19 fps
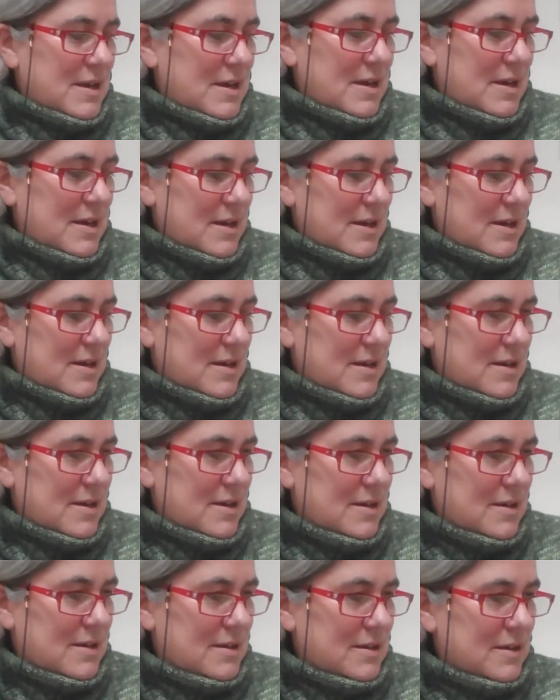
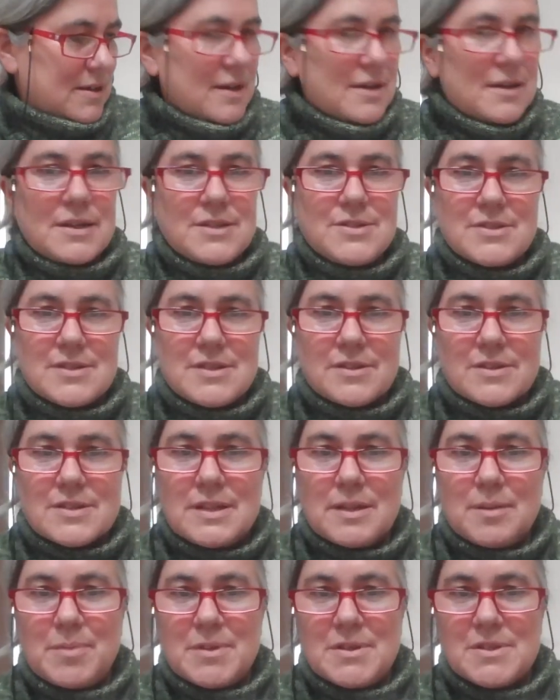yeah, it just
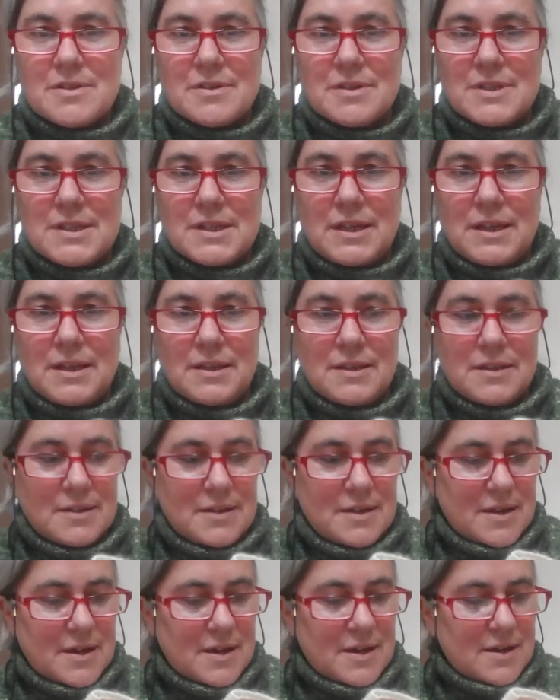looks a little bit dirty
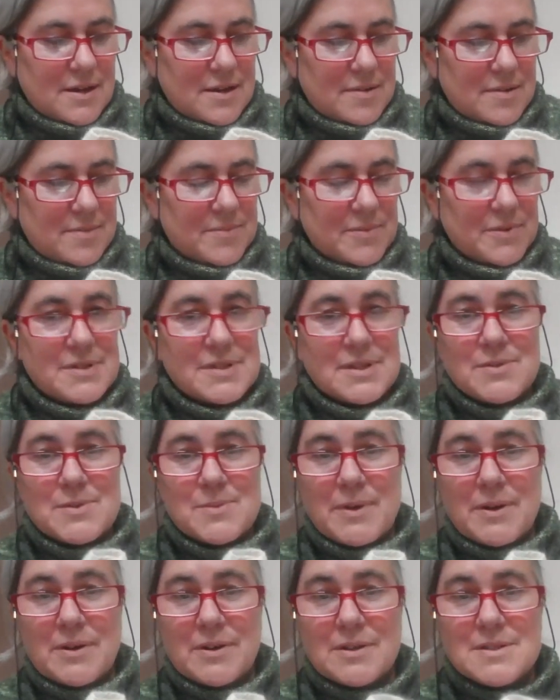because I
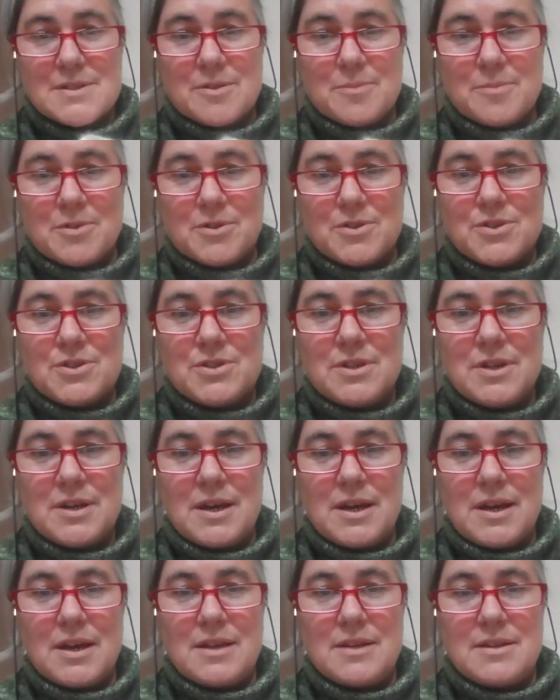was wearing it so
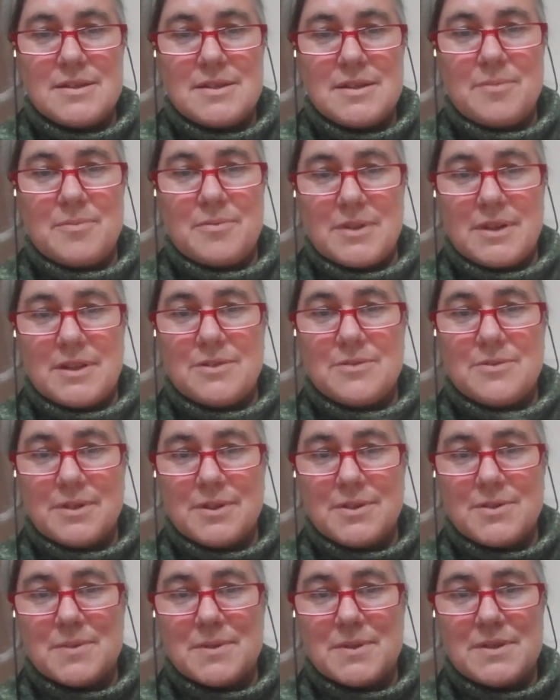much, and I'm really
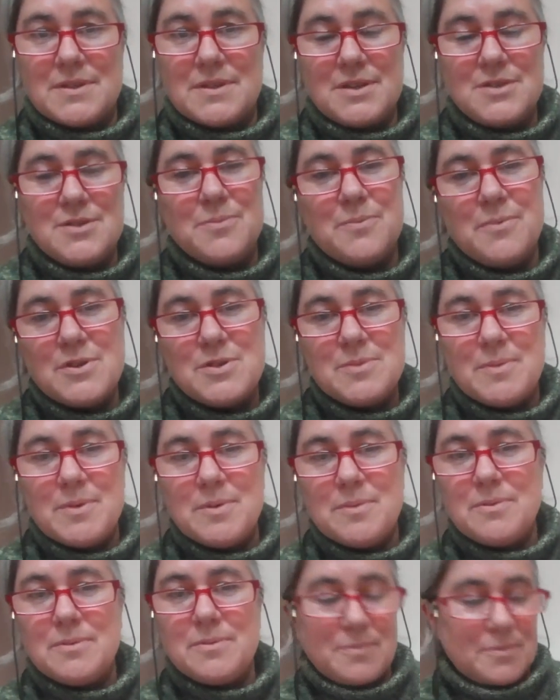thrilled with, I don't
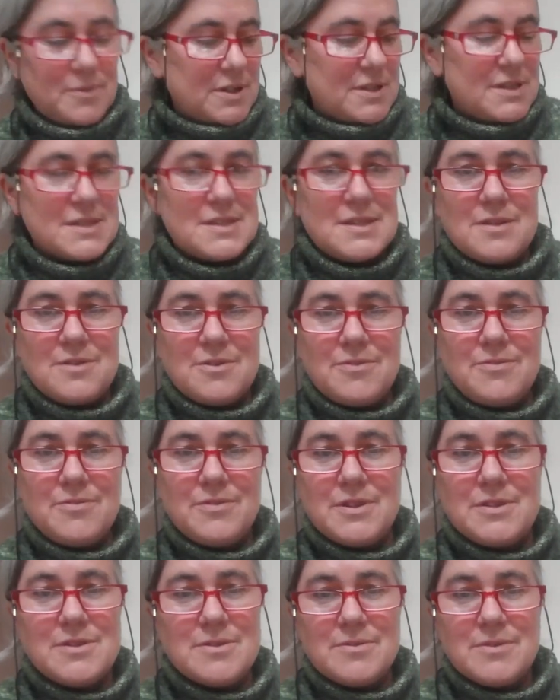wash my woolens that
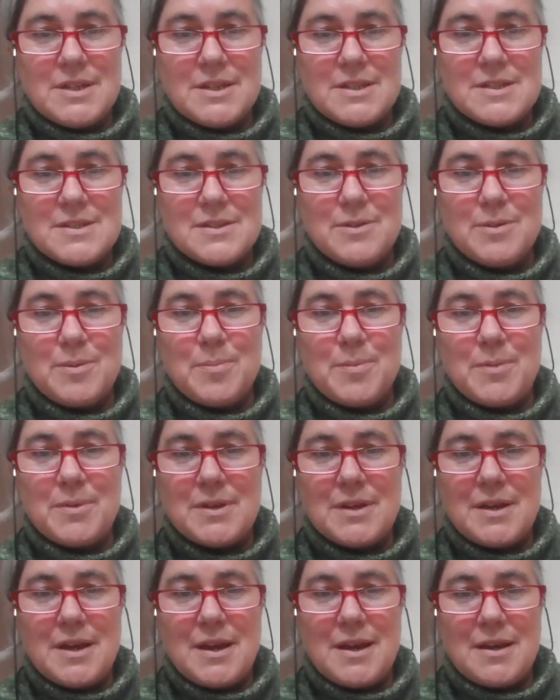often, you don't need to,
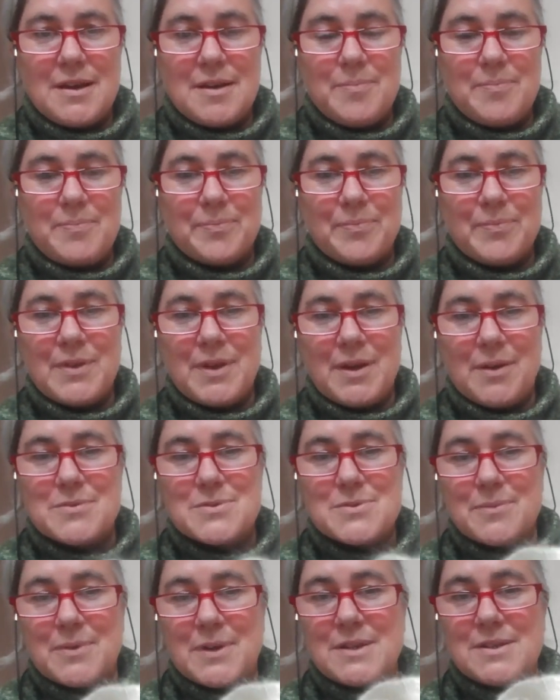but yeah,
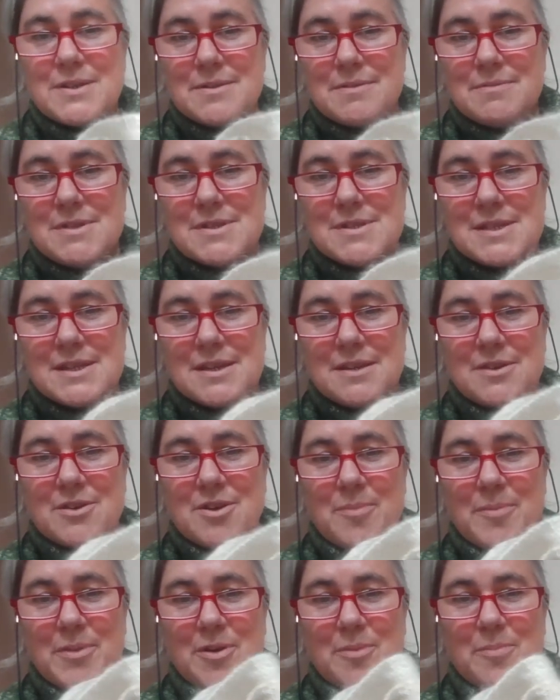it was great to see
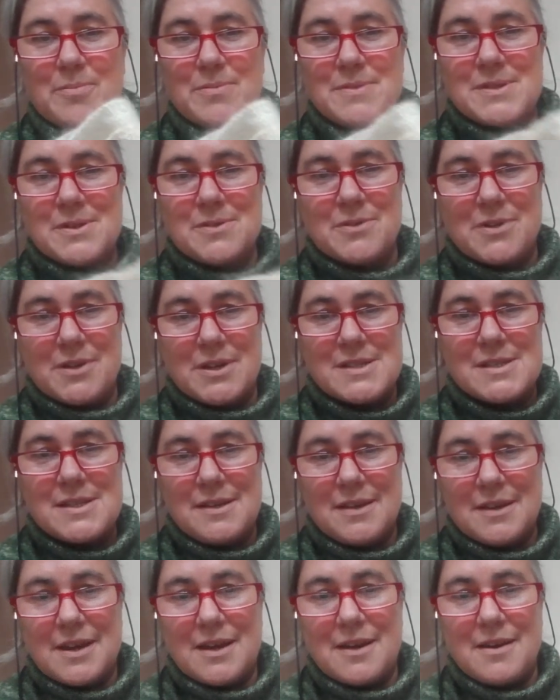it coming up so
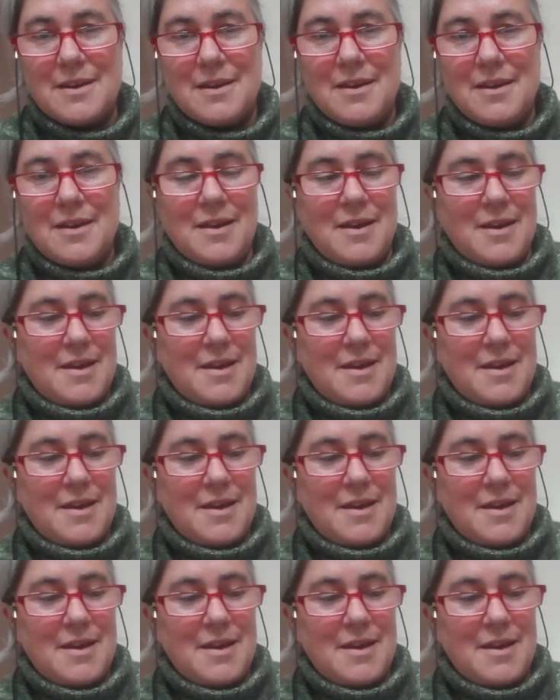nicely again.